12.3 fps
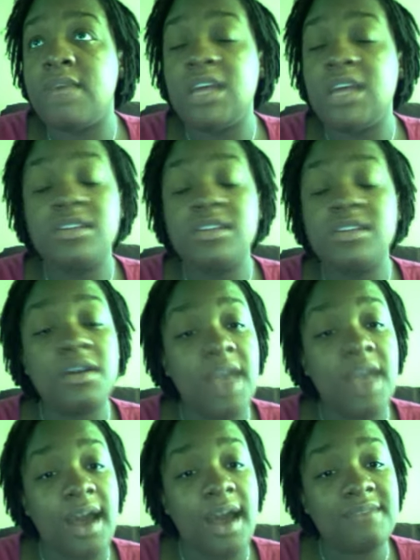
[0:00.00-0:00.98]
so, yeah,
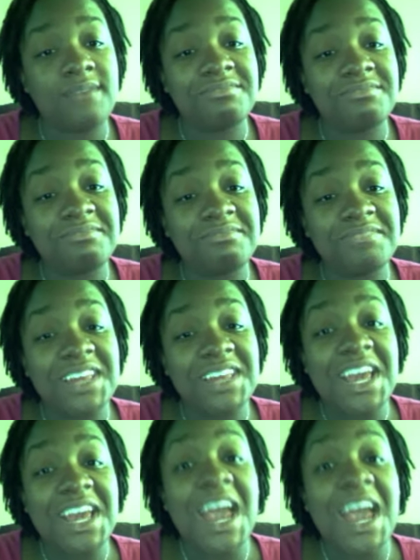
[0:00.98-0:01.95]

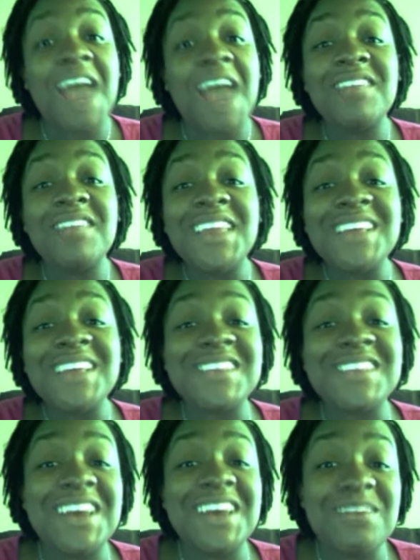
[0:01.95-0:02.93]
everything is
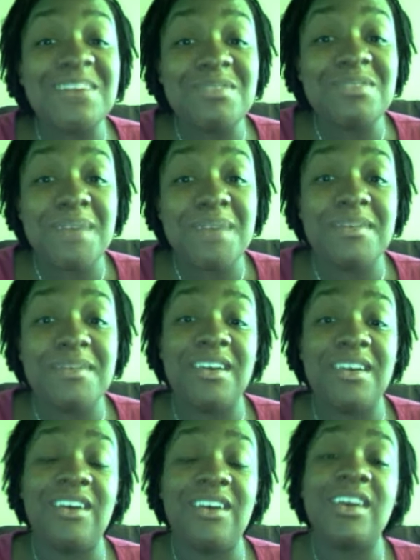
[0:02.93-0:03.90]
good with baby
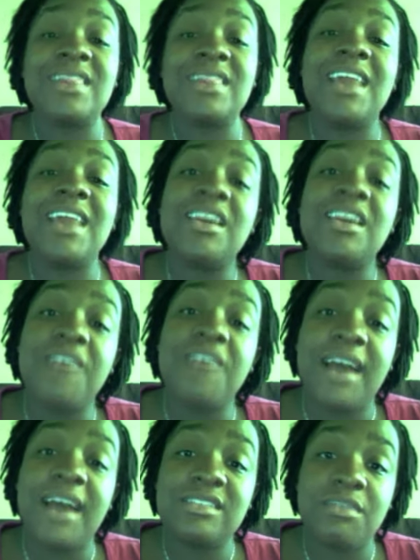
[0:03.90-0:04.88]
girl. Thank you
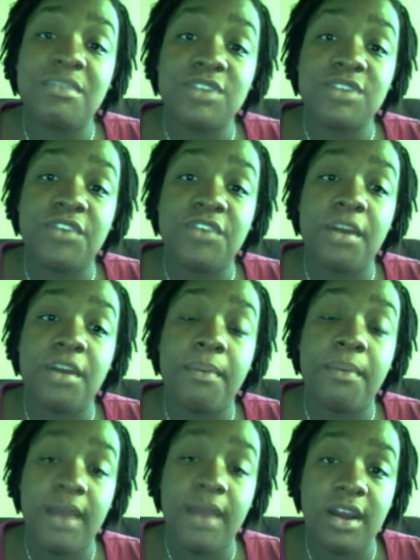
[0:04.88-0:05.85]
guys so much for your
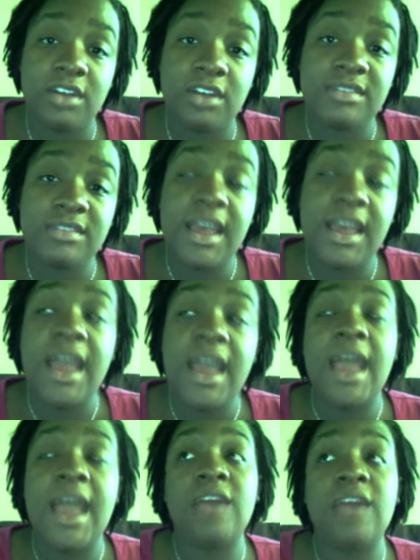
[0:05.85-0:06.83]
prayers
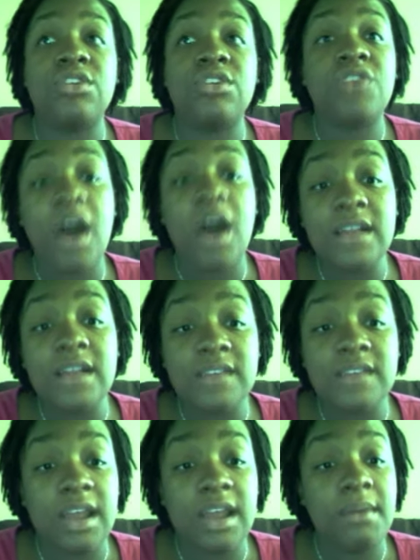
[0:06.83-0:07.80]
and your thoughts
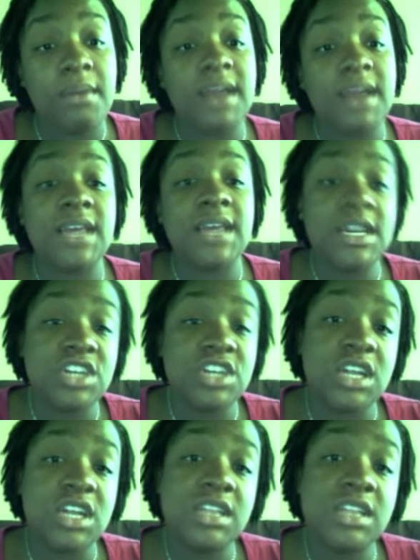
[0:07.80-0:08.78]
and your
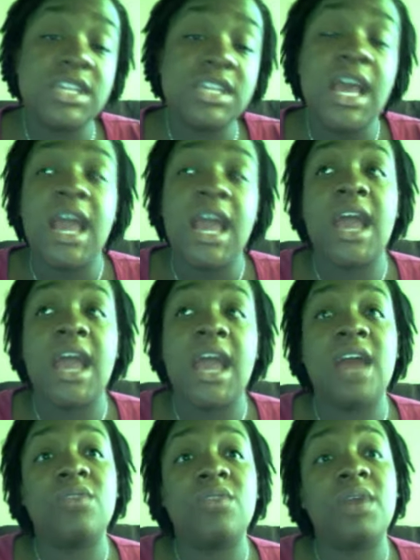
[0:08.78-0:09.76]
meditations and
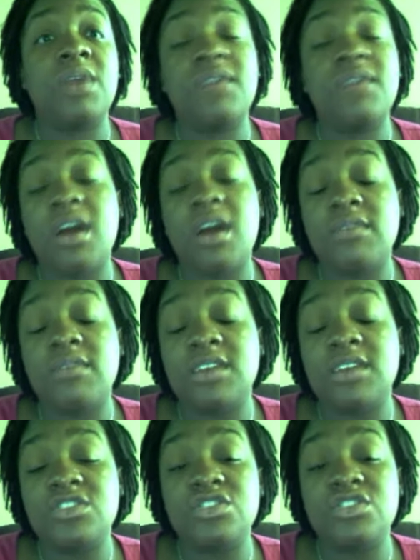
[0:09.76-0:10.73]
whatever
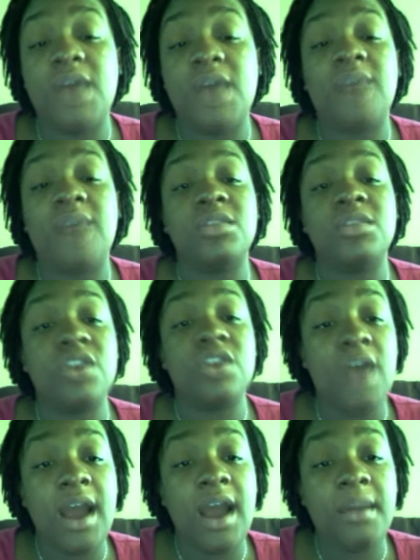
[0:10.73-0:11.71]
conversations you had with your
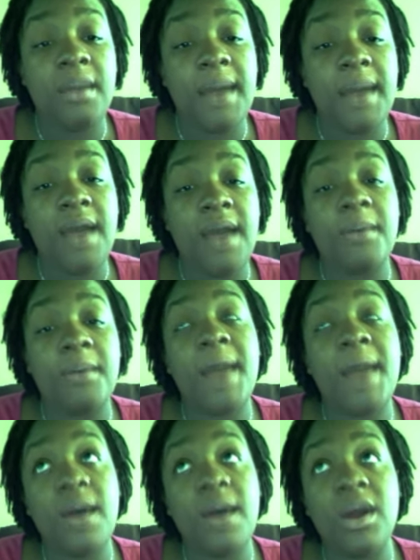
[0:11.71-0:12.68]
higher
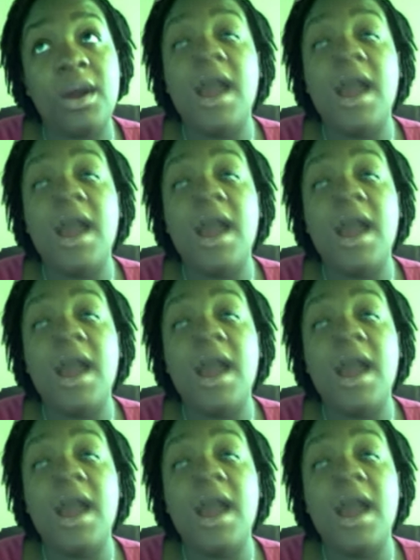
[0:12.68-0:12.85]
power.